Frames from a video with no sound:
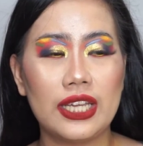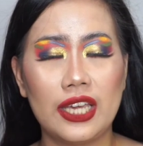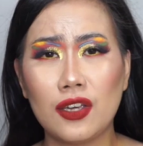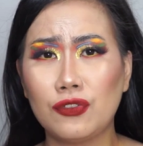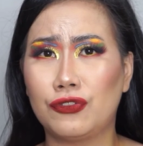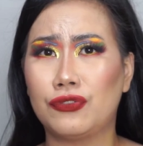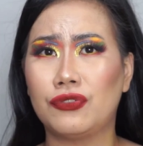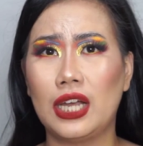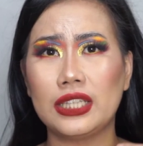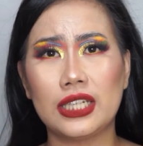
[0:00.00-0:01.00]
if
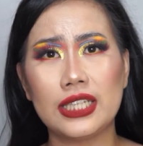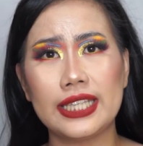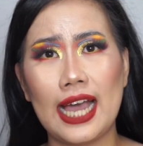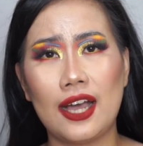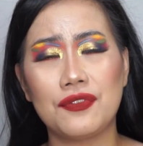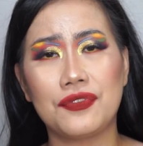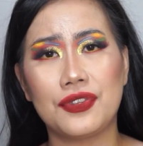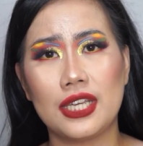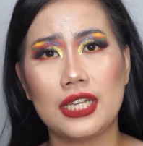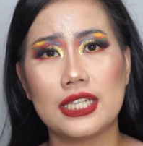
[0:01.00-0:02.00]
I didn't have
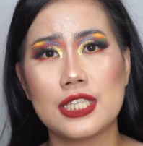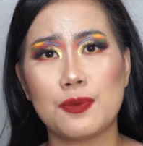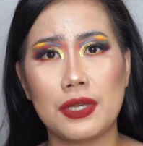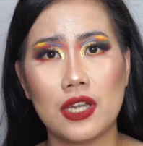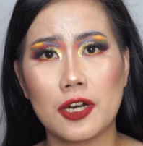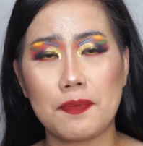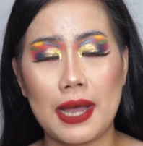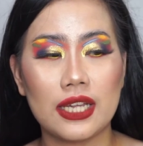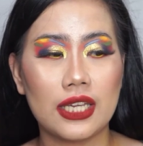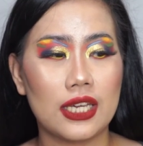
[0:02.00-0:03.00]
this PR
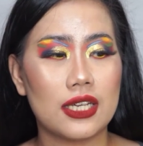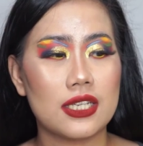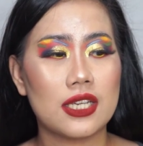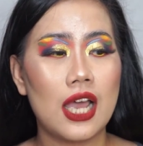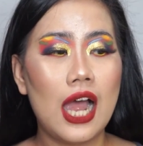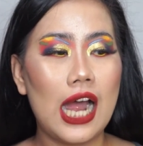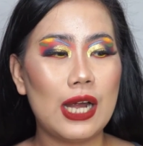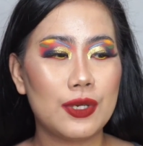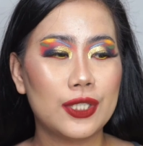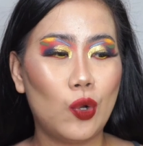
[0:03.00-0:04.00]
package,
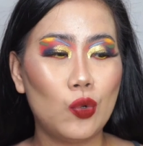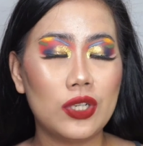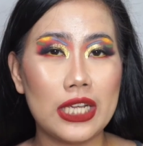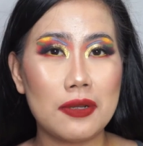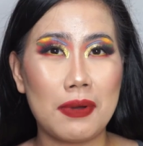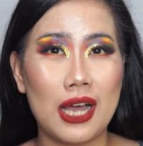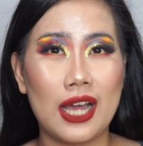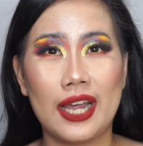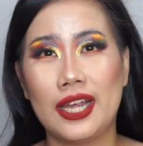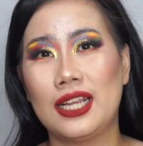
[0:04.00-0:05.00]
I would only
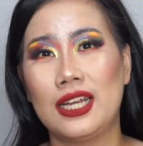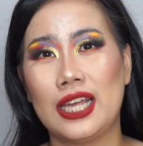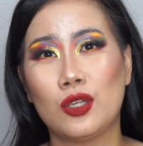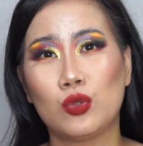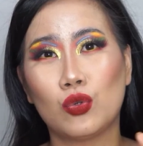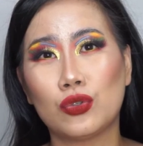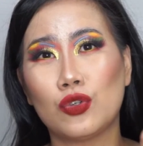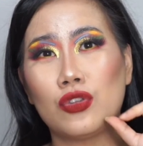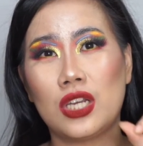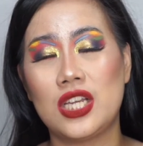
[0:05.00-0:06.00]
buy like 2
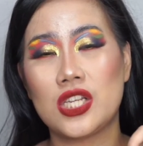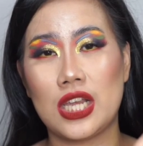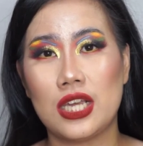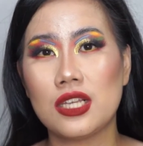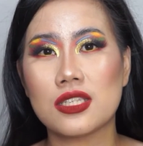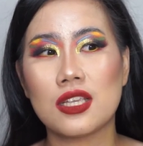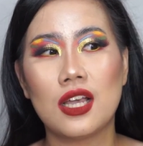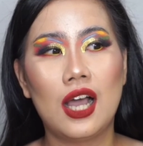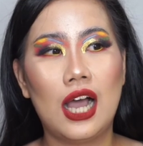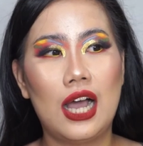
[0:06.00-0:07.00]
to 3 shades.
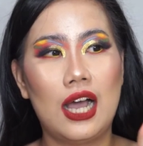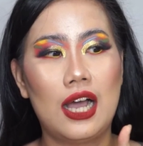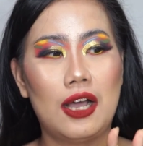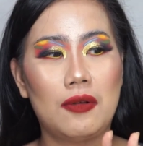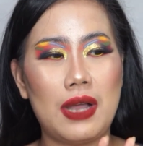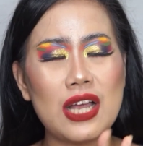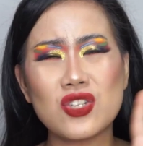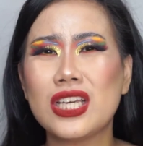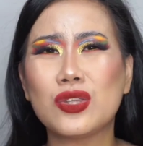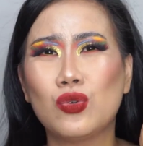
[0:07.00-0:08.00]

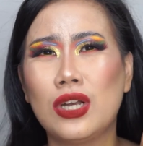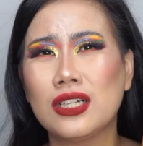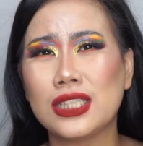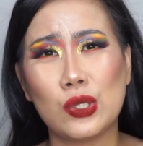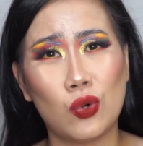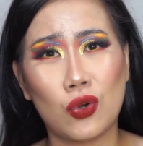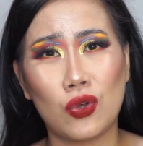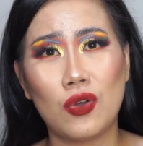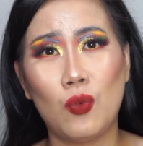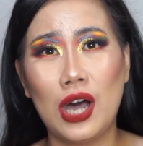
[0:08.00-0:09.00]
Actually 2 lang
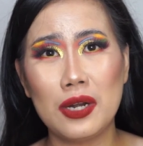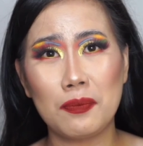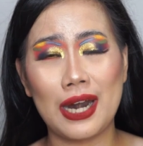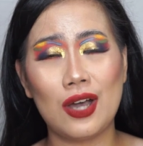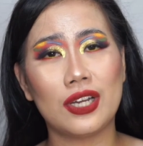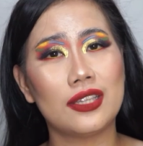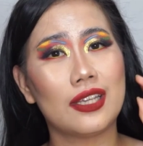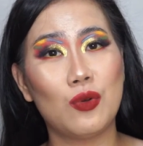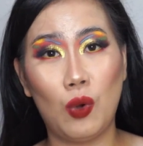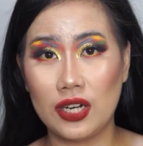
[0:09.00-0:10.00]
siguro, one brown and
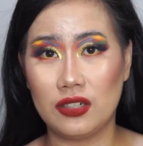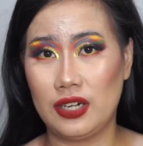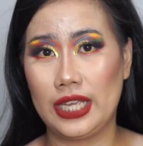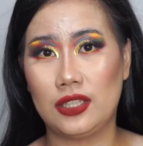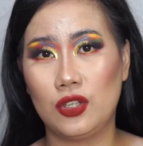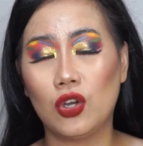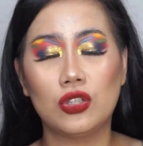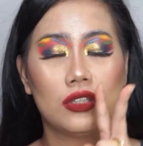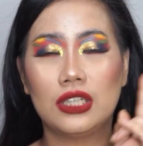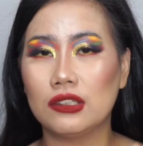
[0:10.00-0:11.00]
then one red.
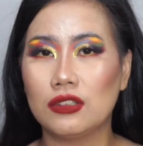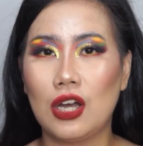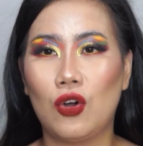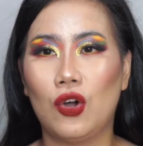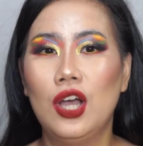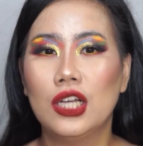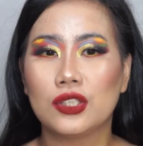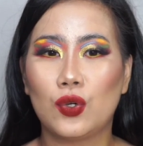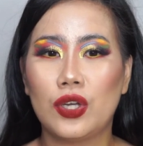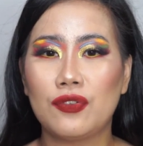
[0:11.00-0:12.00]
Yun, ganun ako.
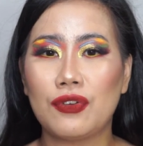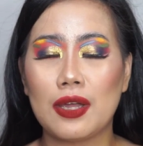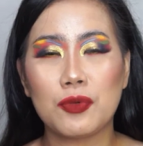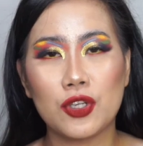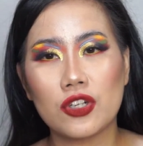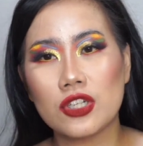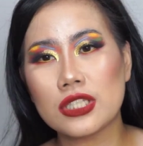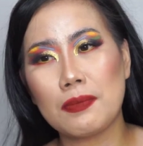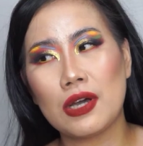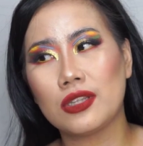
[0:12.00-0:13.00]
So if I'm
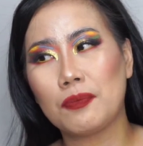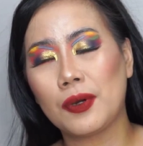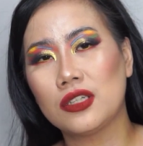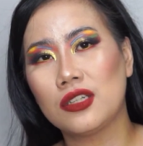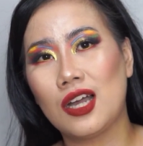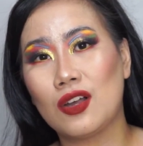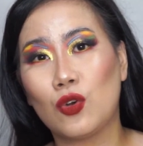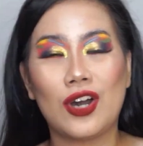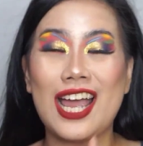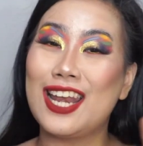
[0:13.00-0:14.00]
curious about the product
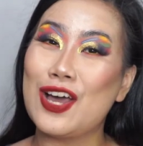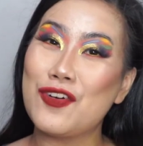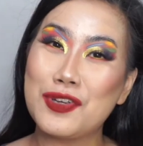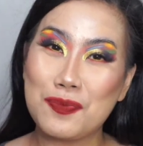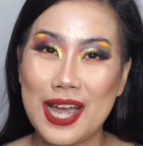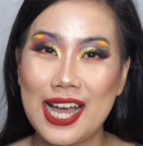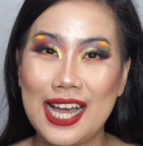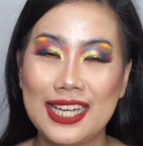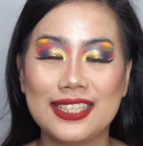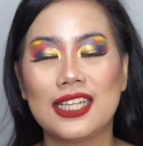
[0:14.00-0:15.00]
or I love the
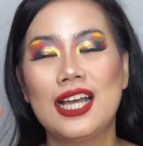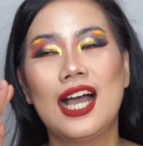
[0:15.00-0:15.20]
brand,